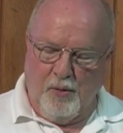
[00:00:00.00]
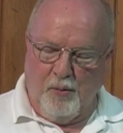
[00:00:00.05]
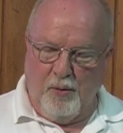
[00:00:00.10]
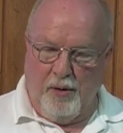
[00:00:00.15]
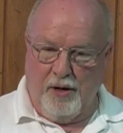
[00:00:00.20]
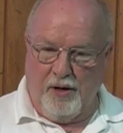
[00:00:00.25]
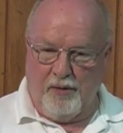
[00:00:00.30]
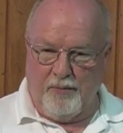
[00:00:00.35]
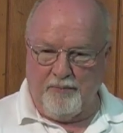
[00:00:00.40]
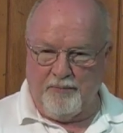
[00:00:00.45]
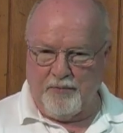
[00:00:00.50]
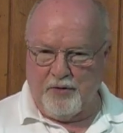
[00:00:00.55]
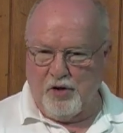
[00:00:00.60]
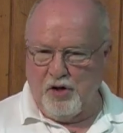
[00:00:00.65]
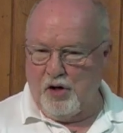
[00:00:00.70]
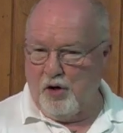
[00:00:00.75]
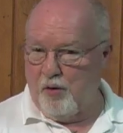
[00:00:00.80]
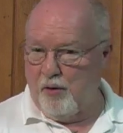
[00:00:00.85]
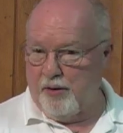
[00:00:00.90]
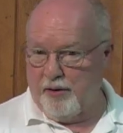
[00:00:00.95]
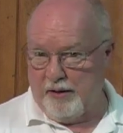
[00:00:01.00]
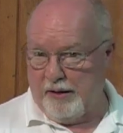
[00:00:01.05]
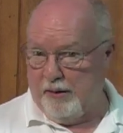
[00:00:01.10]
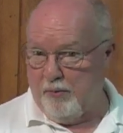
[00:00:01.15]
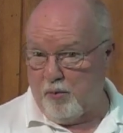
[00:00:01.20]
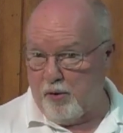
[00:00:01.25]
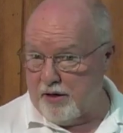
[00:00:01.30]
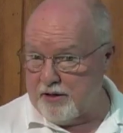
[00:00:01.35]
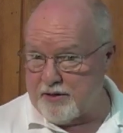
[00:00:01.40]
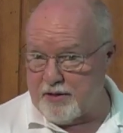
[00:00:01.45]
Well, you know, it
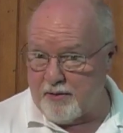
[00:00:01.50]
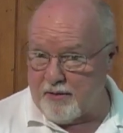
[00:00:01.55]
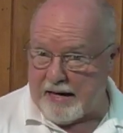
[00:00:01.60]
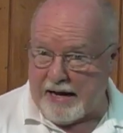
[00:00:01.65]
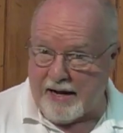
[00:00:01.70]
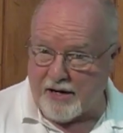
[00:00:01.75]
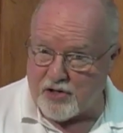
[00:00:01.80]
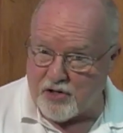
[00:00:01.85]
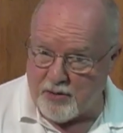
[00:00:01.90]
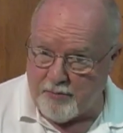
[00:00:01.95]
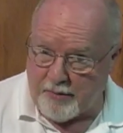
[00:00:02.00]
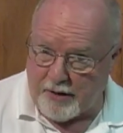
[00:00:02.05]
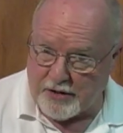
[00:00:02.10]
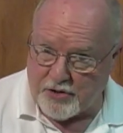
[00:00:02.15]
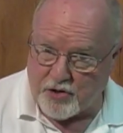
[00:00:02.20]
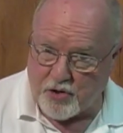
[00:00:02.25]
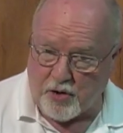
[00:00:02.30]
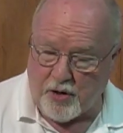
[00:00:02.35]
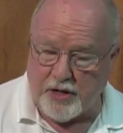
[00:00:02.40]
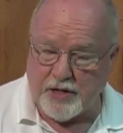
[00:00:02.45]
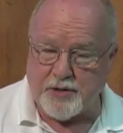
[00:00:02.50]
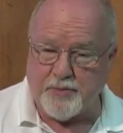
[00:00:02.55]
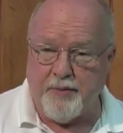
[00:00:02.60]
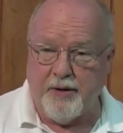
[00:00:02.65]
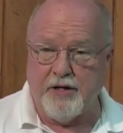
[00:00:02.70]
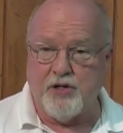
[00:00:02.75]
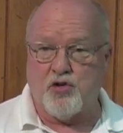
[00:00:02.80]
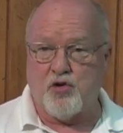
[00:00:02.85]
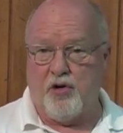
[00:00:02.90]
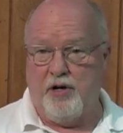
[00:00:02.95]
wasn't actually my choice.
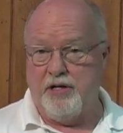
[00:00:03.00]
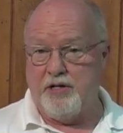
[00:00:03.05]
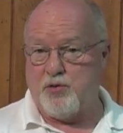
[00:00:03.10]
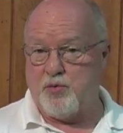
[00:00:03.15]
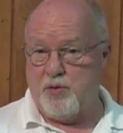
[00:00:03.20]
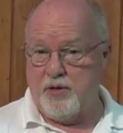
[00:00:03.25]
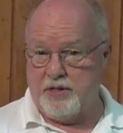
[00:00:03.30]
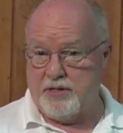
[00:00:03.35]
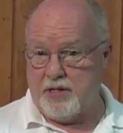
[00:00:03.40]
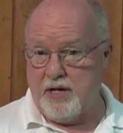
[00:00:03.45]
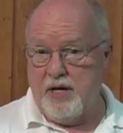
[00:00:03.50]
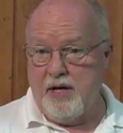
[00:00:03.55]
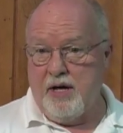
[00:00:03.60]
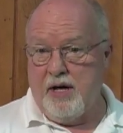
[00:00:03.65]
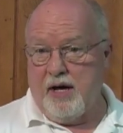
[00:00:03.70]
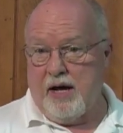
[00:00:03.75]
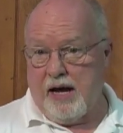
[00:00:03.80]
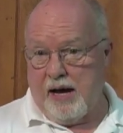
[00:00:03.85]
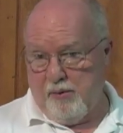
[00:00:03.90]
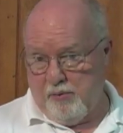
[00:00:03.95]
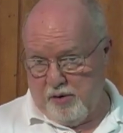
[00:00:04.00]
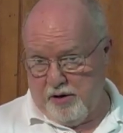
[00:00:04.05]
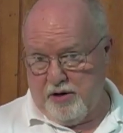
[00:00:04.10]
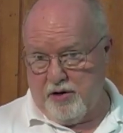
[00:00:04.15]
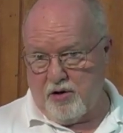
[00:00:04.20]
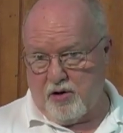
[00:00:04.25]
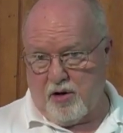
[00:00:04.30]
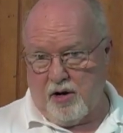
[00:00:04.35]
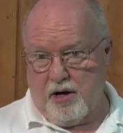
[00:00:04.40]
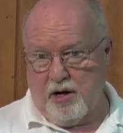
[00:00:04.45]
My choice was I wanted
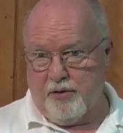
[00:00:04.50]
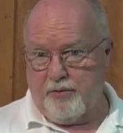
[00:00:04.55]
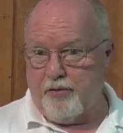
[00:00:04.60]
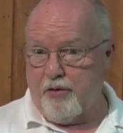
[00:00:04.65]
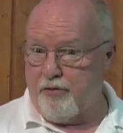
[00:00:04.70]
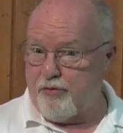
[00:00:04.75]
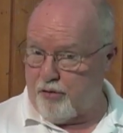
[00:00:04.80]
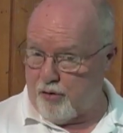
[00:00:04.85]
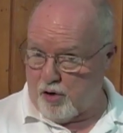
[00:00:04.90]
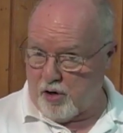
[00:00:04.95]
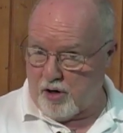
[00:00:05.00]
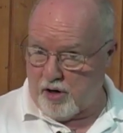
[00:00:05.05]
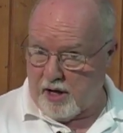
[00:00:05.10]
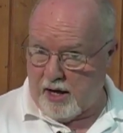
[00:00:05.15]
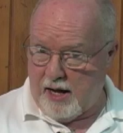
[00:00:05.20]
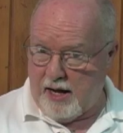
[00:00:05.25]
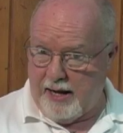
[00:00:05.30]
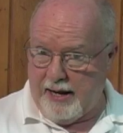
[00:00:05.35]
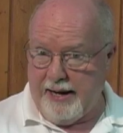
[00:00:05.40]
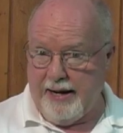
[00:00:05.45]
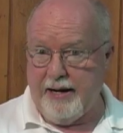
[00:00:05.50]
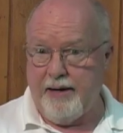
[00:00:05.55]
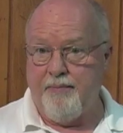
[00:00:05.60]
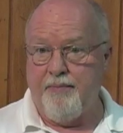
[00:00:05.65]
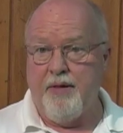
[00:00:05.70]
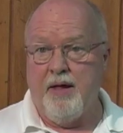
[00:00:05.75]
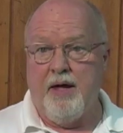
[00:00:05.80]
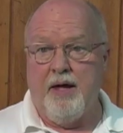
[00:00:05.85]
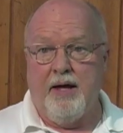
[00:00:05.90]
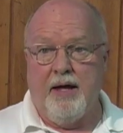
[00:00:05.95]
to call it the third eye.
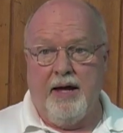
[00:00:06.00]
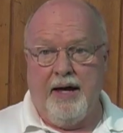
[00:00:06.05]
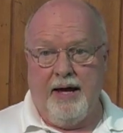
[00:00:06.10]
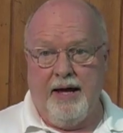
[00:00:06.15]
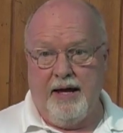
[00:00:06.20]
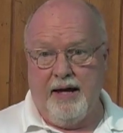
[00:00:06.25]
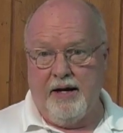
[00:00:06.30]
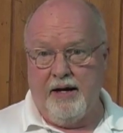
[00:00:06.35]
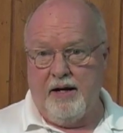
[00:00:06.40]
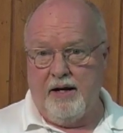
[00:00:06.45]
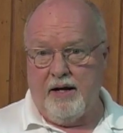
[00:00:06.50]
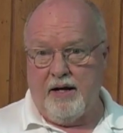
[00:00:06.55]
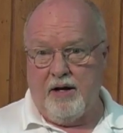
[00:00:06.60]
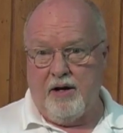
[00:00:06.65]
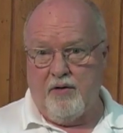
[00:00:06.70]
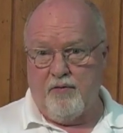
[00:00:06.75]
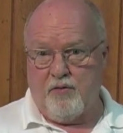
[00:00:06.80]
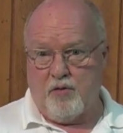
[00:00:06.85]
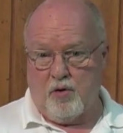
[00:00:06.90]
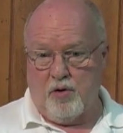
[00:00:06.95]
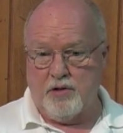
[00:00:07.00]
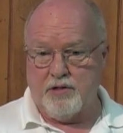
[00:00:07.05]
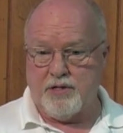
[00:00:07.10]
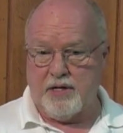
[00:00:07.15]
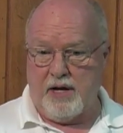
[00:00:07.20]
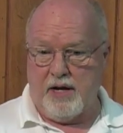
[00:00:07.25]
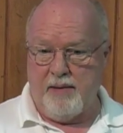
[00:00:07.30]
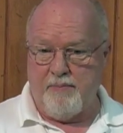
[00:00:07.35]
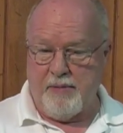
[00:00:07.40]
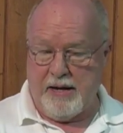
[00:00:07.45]
And, of course,
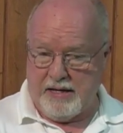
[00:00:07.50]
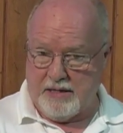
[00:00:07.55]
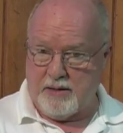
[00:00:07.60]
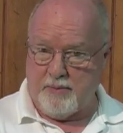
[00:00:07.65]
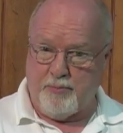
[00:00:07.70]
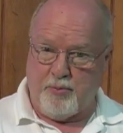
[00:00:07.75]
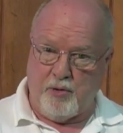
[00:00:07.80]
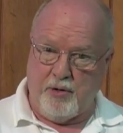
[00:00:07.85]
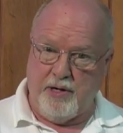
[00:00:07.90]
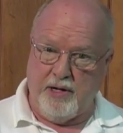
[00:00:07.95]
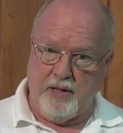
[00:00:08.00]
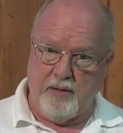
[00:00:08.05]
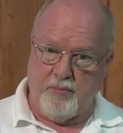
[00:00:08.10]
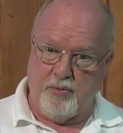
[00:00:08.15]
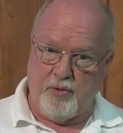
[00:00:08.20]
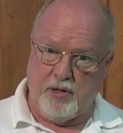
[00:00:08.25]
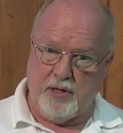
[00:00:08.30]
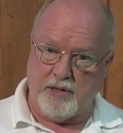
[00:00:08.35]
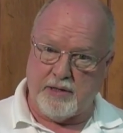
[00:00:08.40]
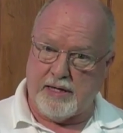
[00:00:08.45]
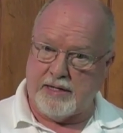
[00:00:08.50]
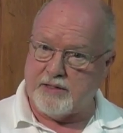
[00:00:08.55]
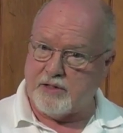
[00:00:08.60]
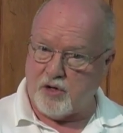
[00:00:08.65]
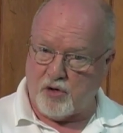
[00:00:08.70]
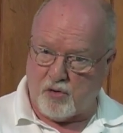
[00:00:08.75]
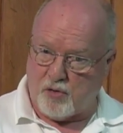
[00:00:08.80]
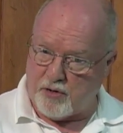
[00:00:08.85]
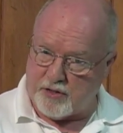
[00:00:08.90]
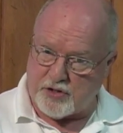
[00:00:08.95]
I make the point in the book that's a
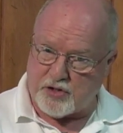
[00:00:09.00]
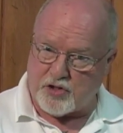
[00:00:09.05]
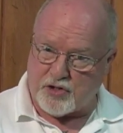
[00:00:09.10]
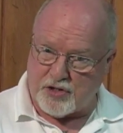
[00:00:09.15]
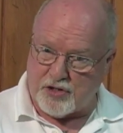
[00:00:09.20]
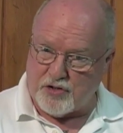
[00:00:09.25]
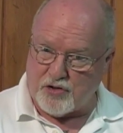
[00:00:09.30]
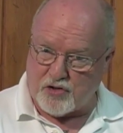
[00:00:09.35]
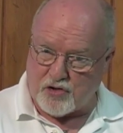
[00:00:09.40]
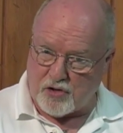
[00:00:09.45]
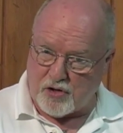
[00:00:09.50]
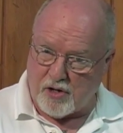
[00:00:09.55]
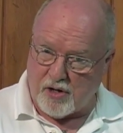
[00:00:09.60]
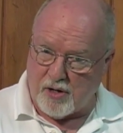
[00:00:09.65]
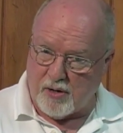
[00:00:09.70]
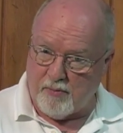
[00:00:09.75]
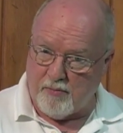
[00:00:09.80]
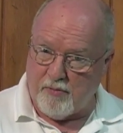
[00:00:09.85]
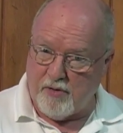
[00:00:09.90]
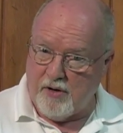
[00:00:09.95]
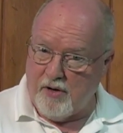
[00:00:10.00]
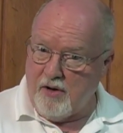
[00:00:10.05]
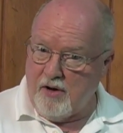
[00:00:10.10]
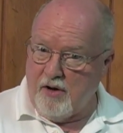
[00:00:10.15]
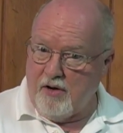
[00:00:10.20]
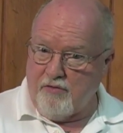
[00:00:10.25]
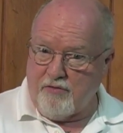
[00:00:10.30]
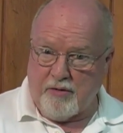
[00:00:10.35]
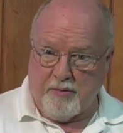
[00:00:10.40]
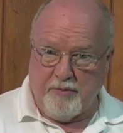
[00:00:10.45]
Christian term
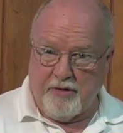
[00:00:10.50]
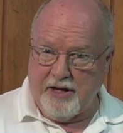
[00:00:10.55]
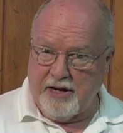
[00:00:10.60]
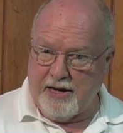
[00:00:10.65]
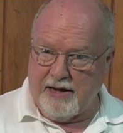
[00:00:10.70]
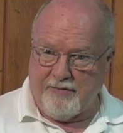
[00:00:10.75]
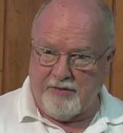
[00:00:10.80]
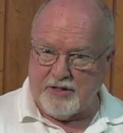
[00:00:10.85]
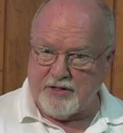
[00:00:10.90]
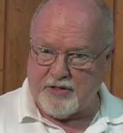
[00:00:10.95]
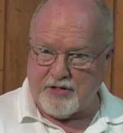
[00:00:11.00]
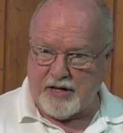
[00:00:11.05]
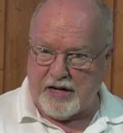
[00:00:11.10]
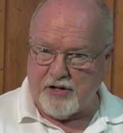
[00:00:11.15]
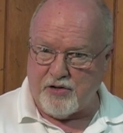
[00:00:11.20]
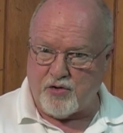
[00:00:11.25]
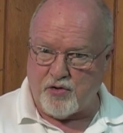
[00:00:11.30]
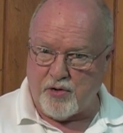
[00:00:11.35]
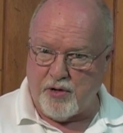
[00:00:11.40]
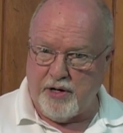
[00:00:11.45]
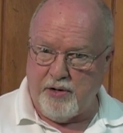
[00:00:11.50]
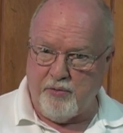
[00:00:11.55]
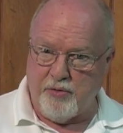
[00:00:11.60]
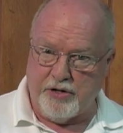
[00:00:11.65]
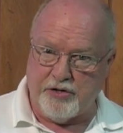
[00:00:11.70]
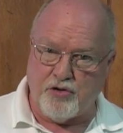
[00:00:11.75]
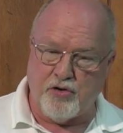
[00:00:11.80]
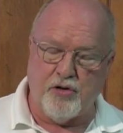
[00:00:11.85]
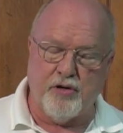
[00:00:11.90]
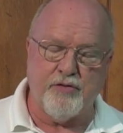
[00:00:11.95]
from the 11th century,
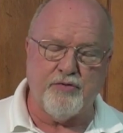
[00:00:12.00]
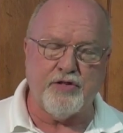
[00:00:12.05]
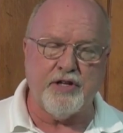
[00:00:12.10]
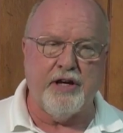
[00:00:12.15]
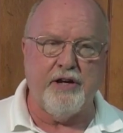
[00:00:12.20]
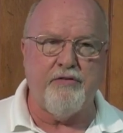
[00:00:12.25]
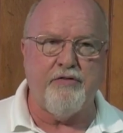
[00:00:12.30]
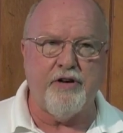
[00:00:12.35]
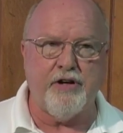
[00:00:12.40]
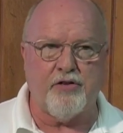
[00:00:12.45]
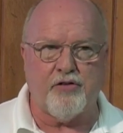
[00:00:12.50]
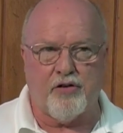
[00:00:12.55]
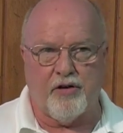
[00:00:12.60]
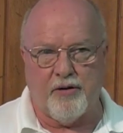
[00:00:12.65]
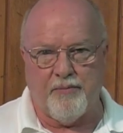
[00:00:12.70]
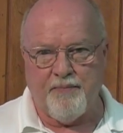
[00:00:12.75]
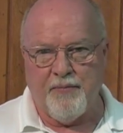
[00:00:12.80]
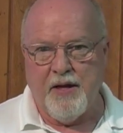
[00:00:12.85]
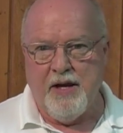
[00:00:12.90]
Richard of St. Victor.